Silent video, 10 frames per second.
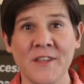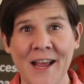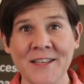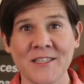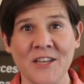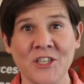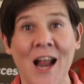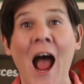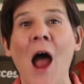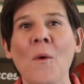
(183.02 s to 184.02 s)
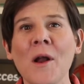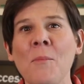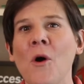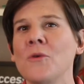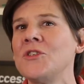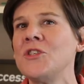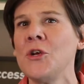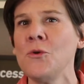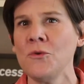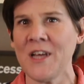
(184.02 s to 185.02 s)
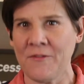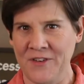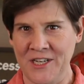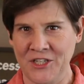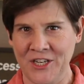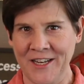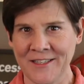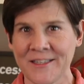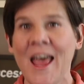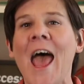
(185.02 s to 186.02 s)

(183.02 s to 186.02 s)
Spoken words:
next session, I want to post 2 definitions